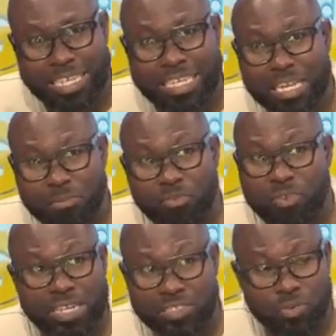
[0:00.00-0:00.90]
in the name of
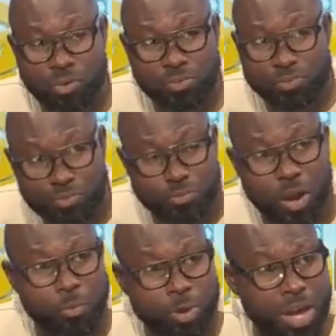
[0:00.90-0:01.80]
fighting corruption,
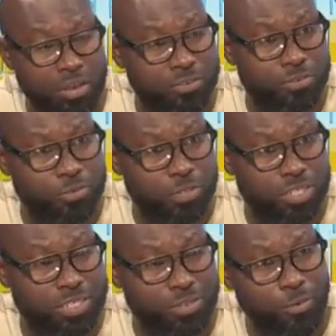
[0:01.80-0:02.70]
throw away our
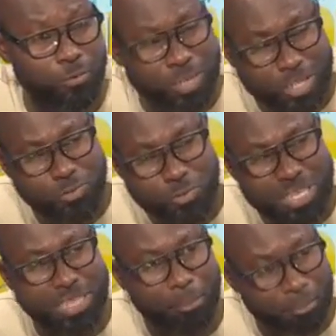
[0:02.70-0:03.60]
institutions. We need to
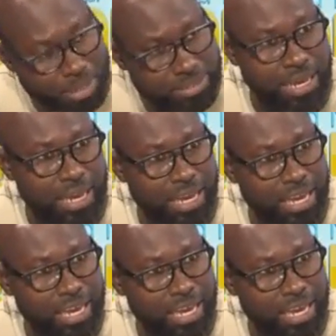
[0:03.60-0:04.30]
make them better.